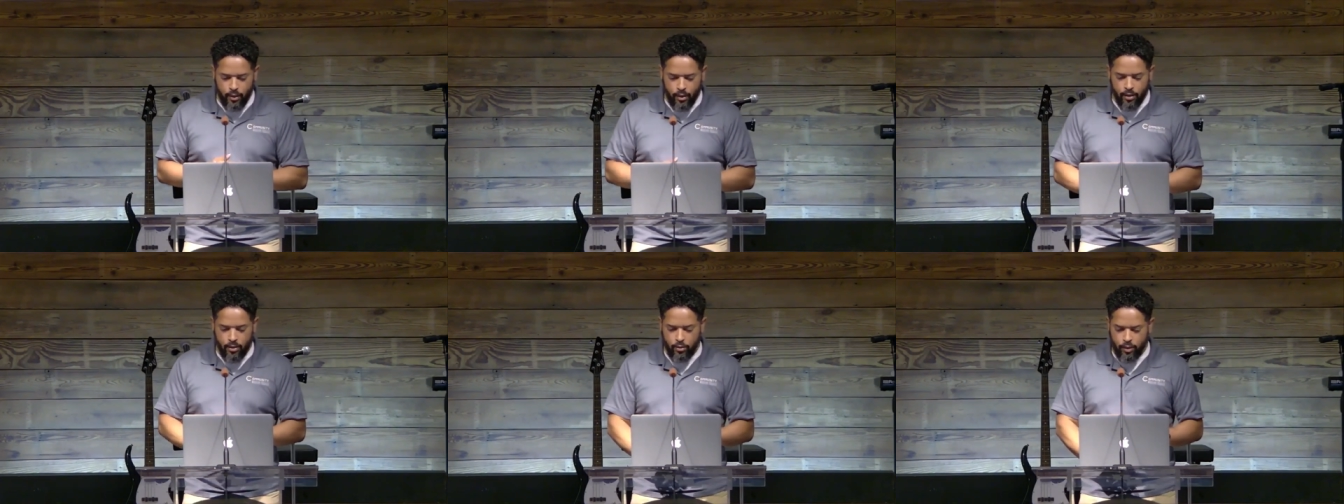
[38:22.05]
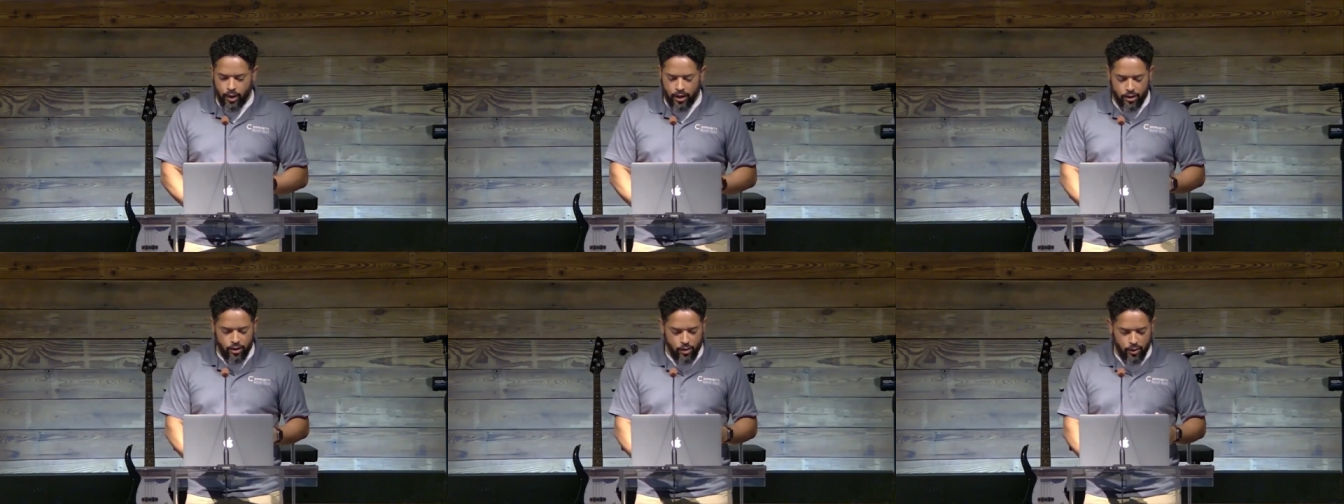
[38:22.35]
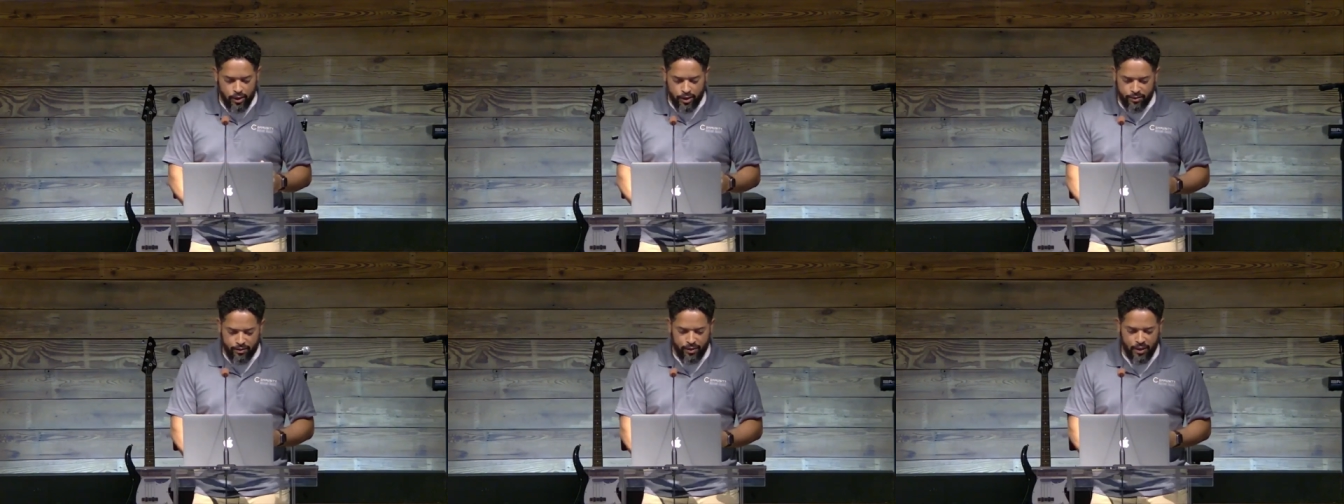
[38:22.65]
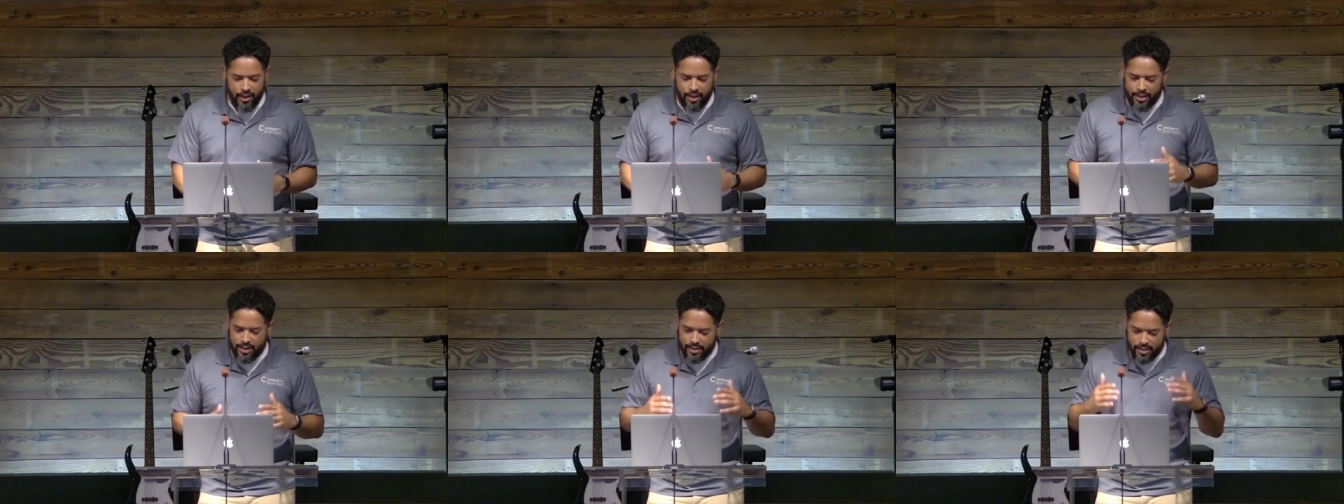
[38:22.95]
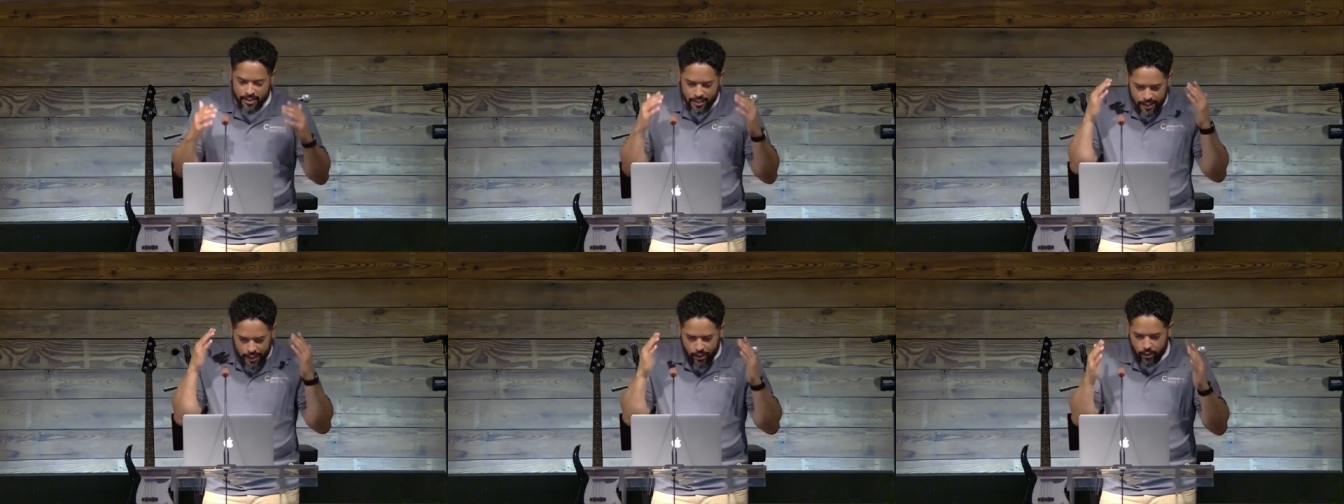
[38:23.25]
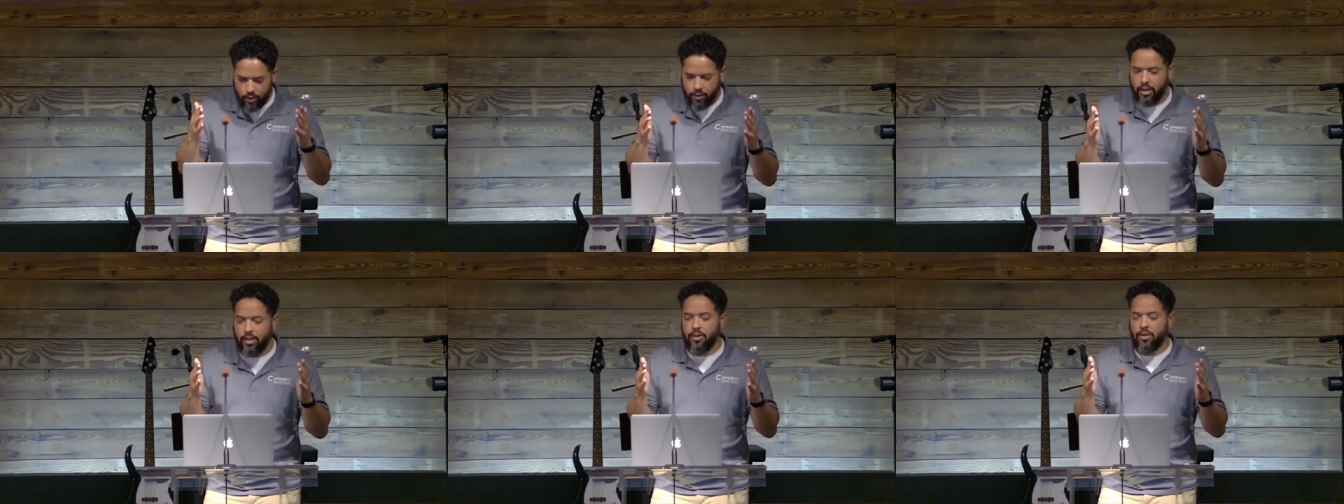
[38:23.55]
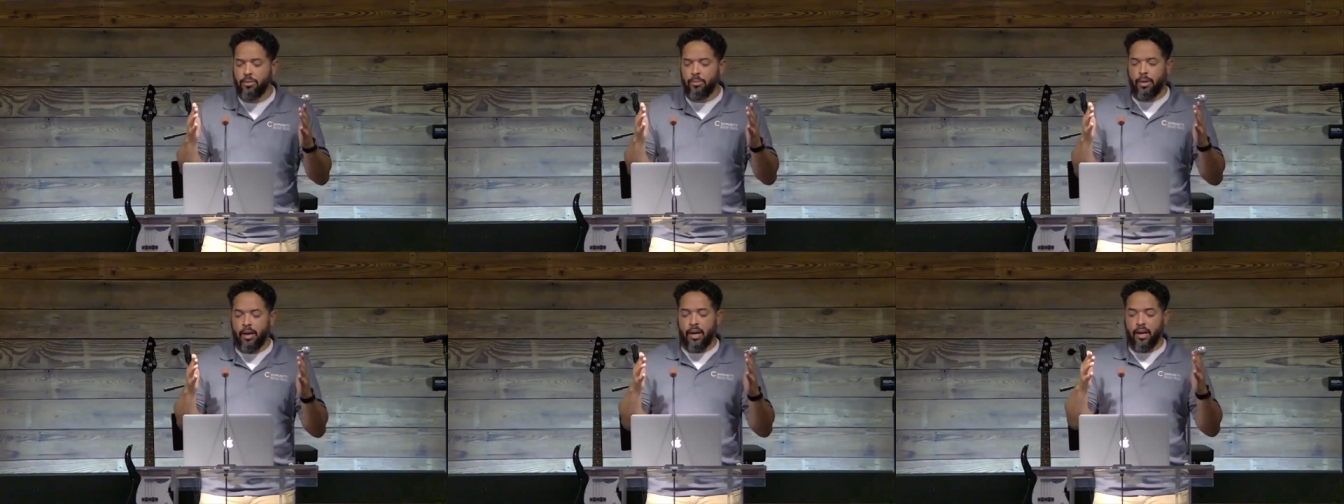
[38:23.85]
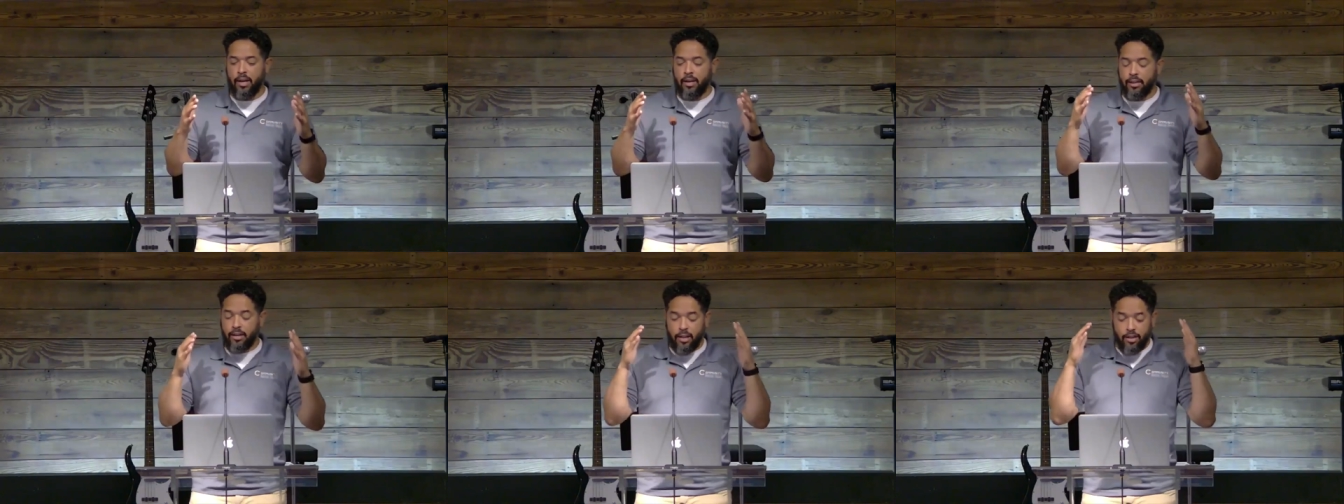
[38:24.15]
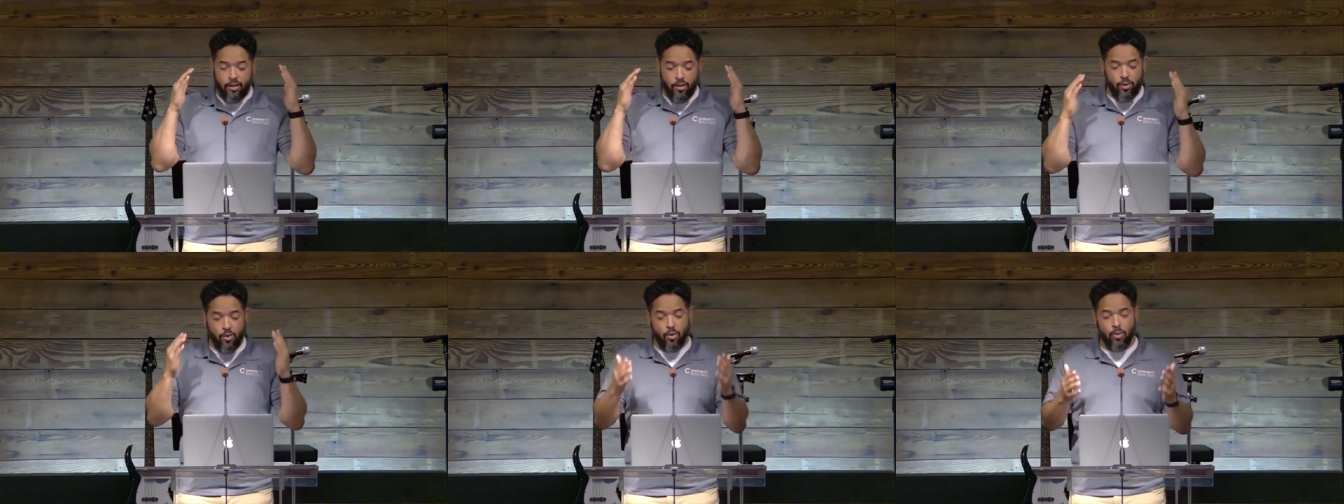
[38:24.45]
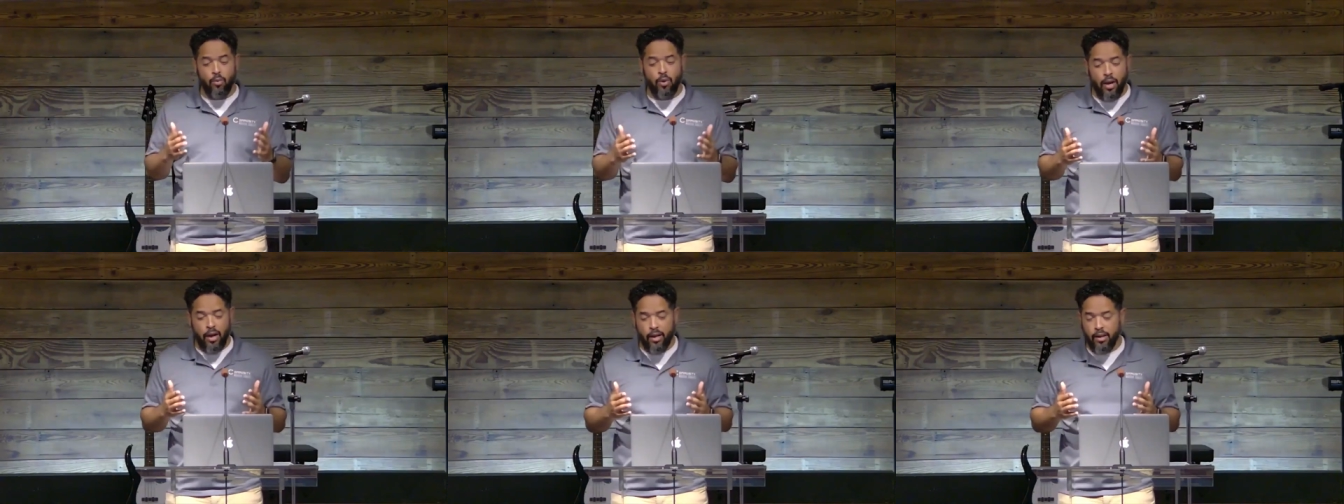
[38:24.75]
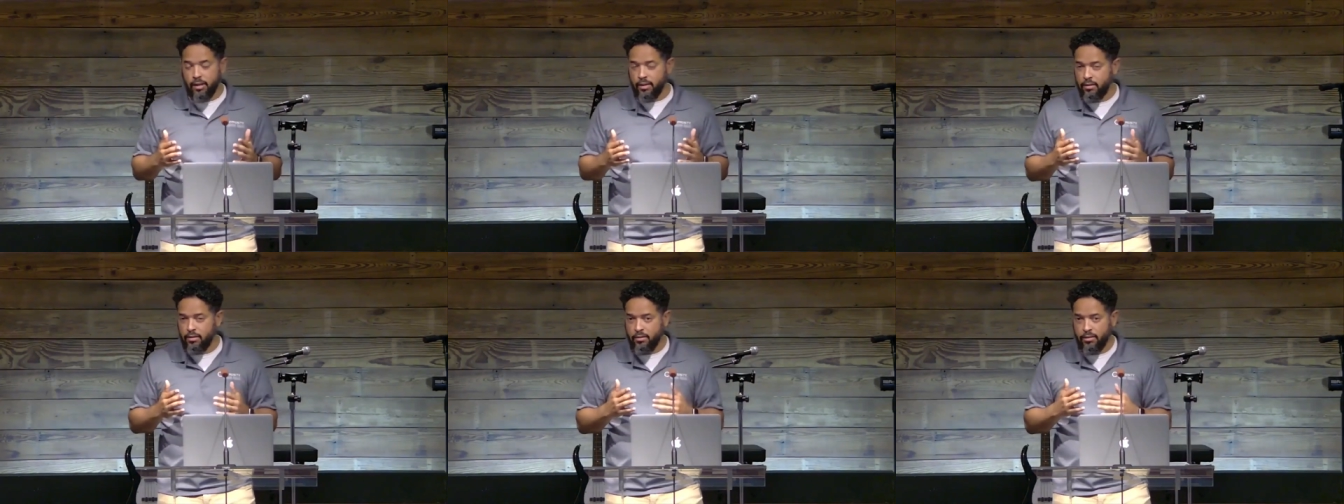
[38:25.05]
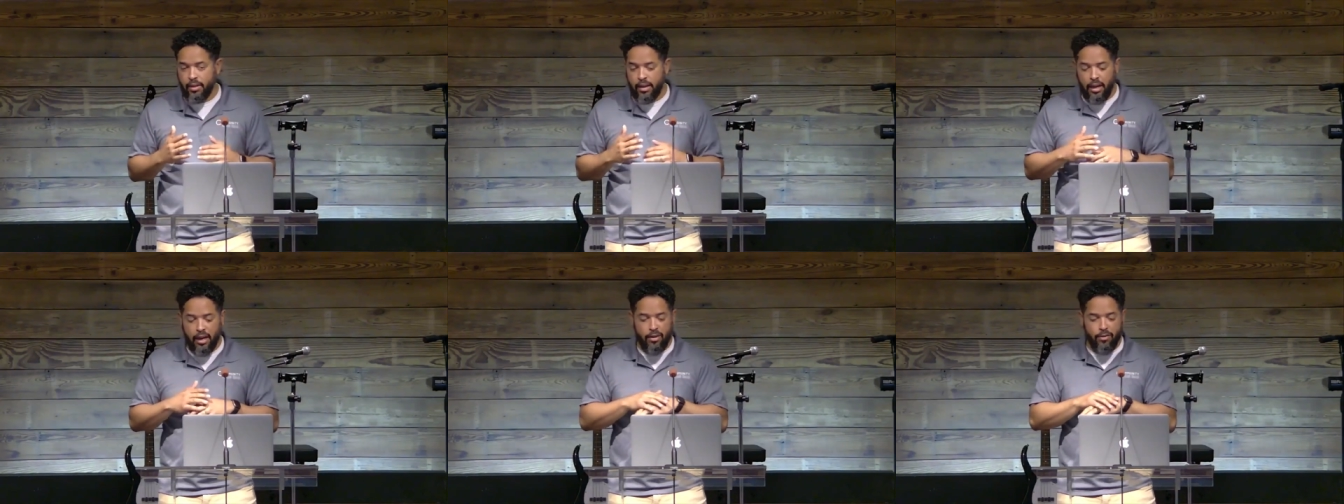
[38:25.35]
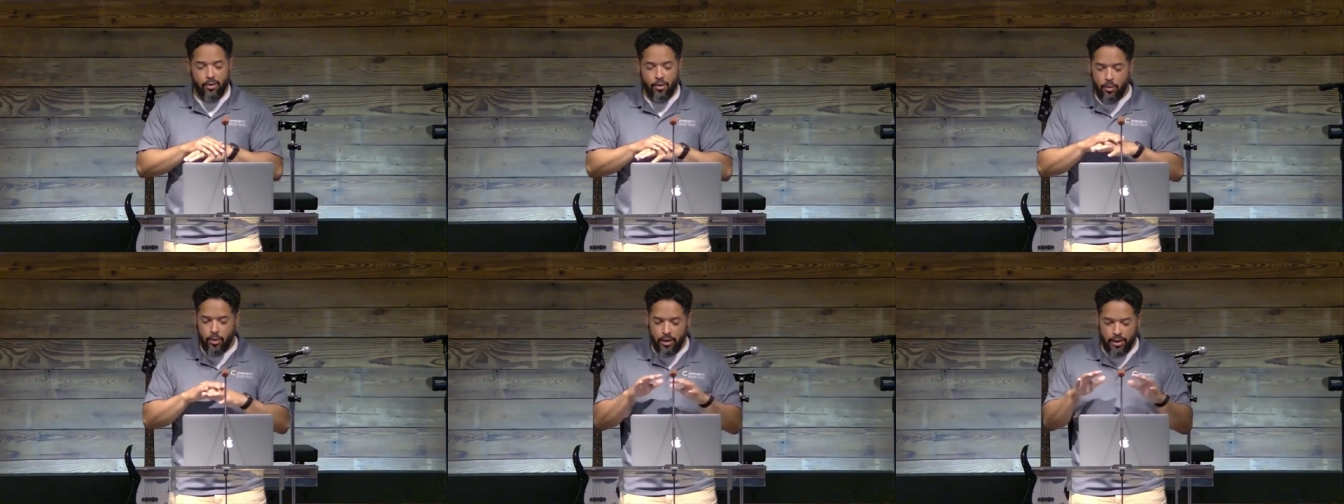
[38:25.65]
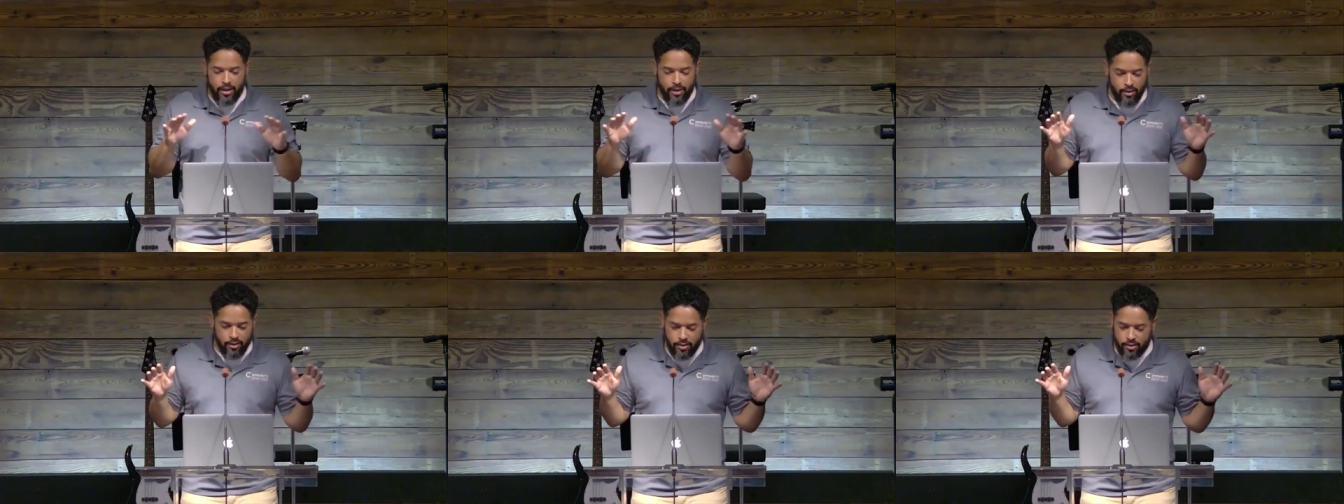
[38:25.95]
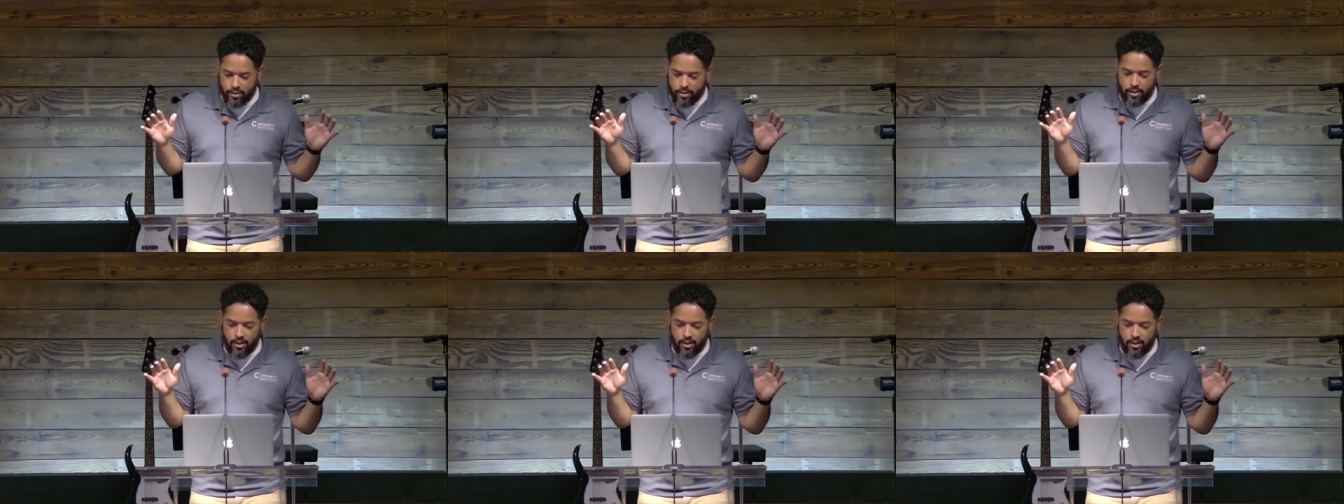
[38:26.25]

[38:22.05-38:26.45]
Right? You have settled in your mind that you're right, everyone else